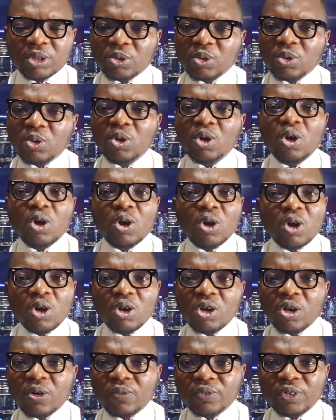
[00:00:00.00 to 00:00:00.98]
So
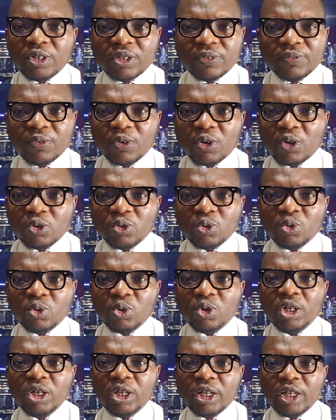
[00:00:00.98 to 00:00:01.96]
all of this for
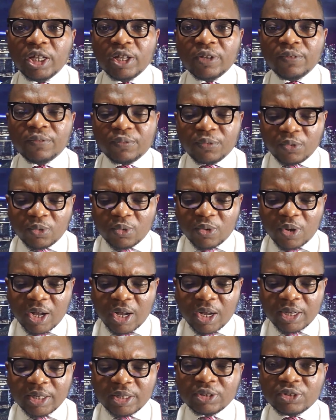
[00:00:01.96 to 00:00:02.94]
you if you
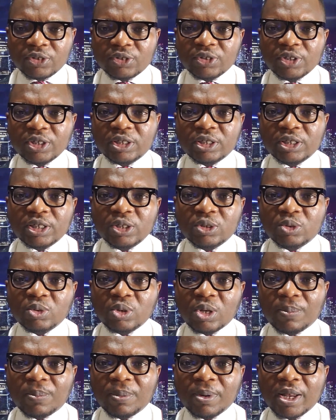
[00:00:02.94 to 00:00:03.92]
are interested to
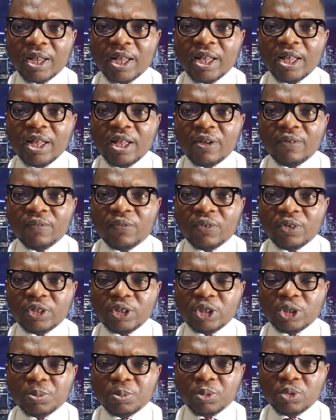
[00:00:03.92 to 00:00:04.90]
apply for
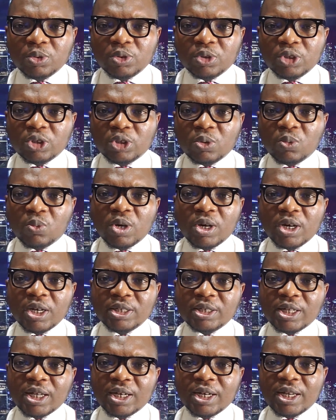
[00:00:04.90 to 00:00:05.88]
this position. What
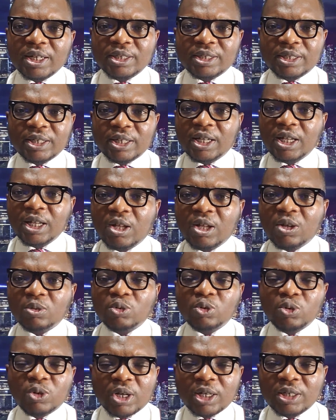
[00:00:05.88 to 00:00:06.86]
else can I say?
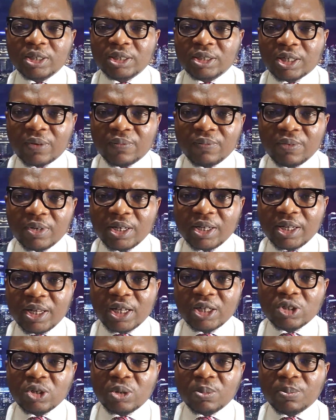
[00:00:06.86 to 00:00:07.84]
You can definitely
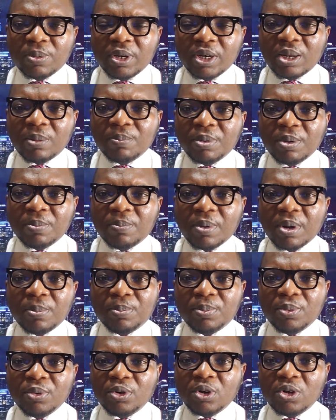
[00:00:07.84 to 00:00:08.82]
get your pen and paper,
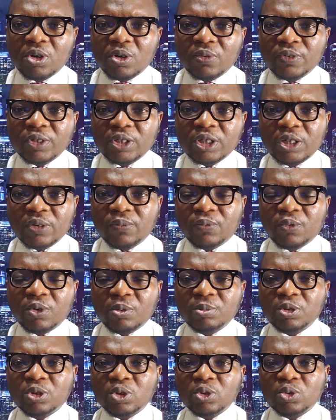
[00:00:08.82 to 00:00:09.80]
put all of this
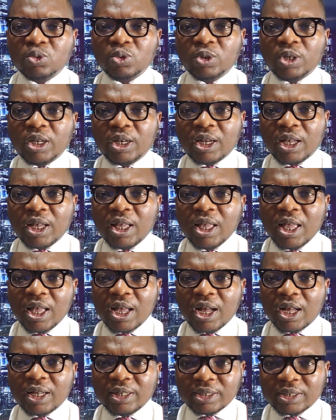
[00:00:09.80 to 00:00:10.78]
information together
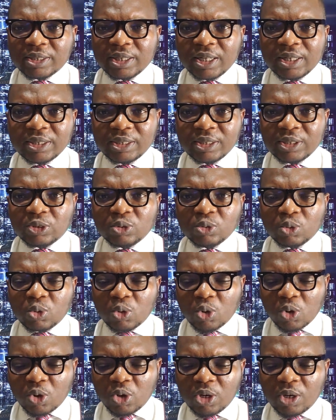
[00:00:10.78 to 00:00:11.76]
and send it to
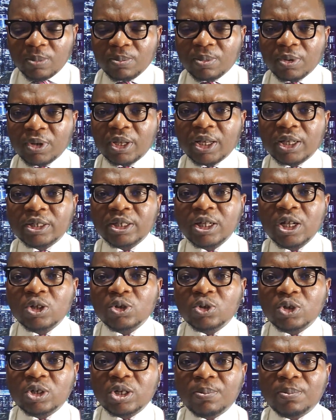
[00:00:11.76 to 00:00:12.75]
all employers,
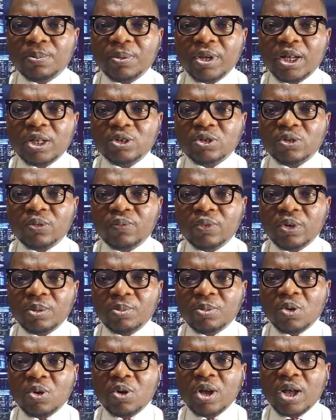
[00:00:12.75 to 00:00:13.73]
to the employers of
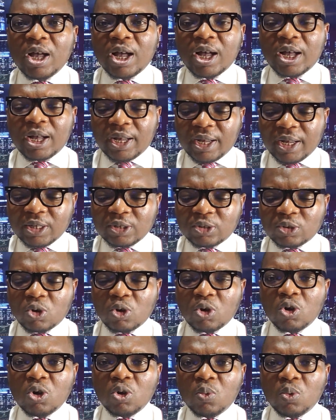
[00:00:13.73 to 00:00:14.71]
labor, and get
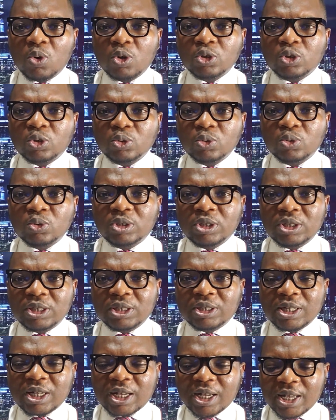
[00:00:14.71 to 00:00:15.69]
all what you
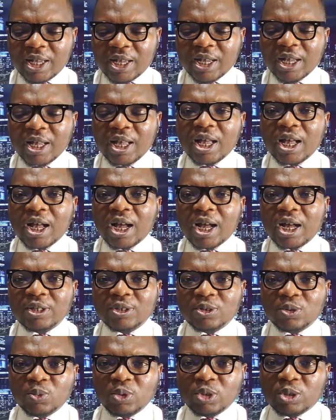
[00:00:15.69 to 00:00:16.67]
desire
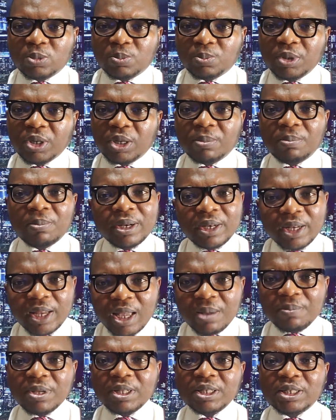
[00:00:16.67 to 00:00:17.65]
as we speak. My
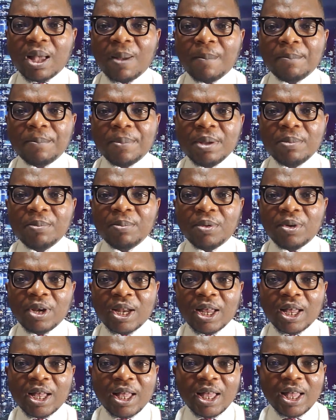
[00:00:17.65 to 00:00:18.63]
name is
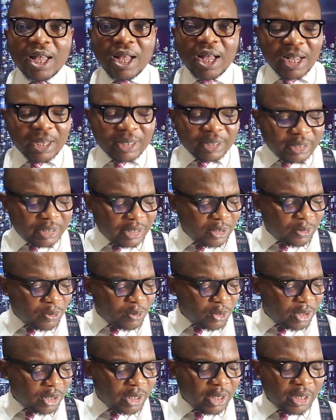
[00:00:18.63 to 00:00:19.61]
Abimbola
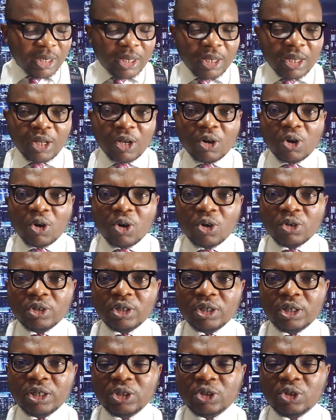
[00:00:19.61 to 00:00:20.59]
Adewale
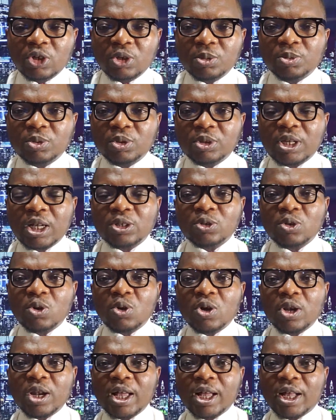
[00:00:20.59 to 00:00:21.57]
on the Job Show. That's
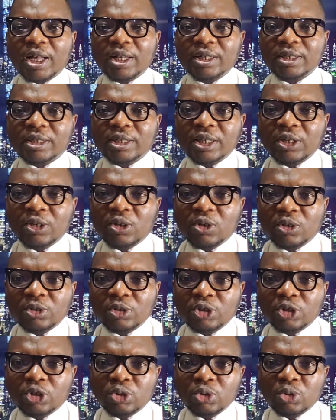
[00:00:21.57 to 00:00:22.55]
all I can take on
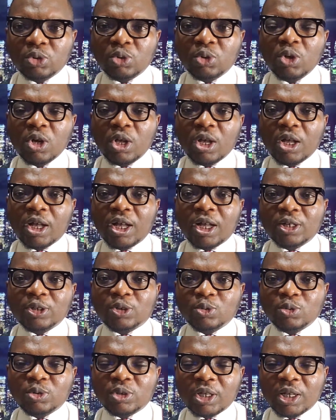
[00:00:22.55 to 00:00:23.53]
the show
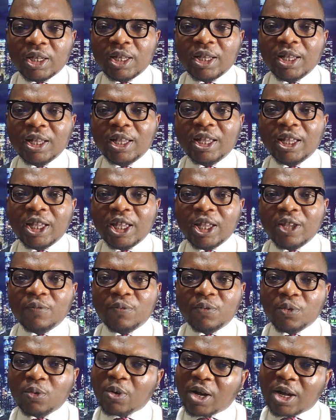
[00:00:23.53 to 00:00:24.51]
today.
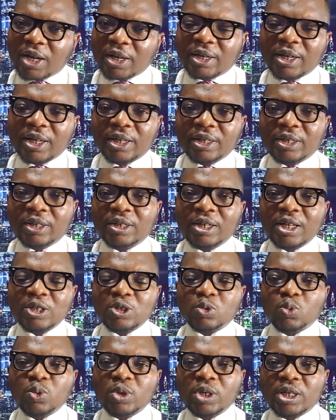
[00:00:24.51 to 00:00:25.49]
If you are there,
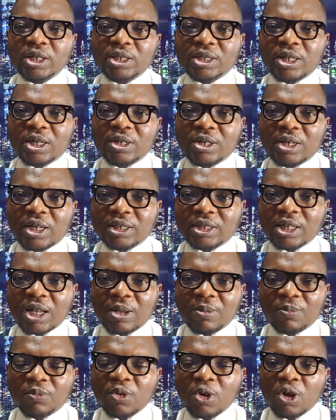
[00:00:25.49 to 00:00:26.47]
next week is another
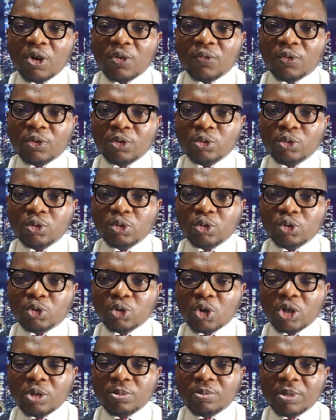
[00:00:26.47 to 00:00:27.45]
time for you to
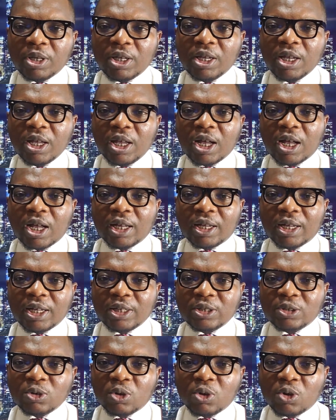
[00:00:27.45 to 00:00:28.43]
join me and
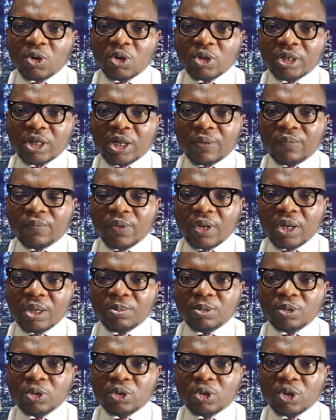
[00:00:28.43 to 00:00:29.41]
get all the
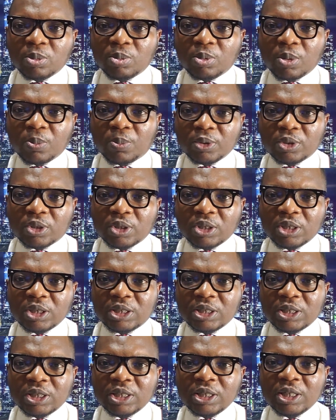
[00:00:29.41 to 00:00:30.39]
available job
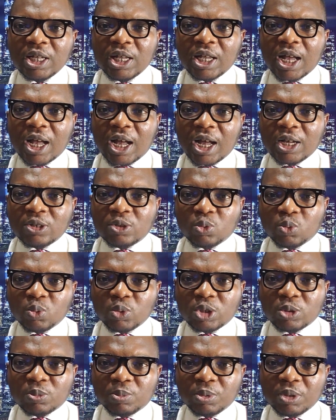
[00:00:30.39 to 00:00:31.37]
opportunity as
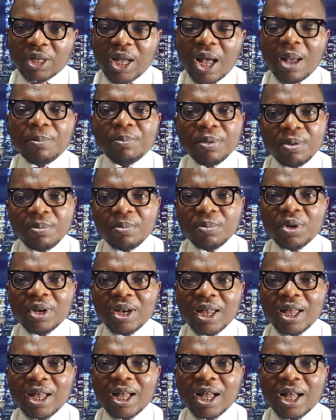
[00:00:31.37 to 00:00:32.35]
we speak.
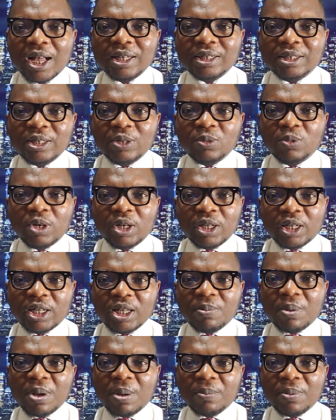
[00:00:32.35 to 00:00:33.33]
Abimbola Adewale.
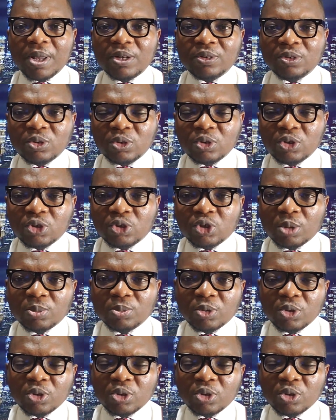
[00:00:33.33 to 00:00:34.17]
Keep applying to those jobs.